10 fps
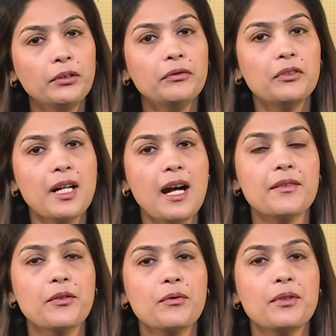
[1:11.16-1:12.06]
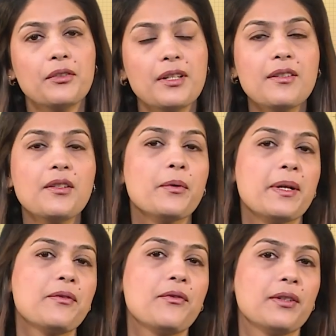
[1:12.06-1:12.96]
for us to address the
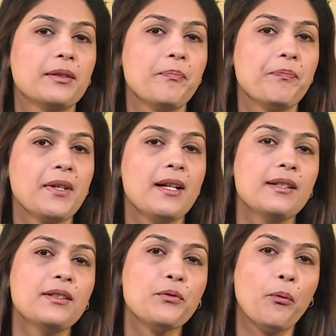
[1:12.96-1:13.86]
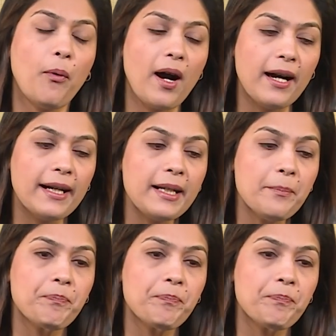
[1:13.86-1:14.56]
question that why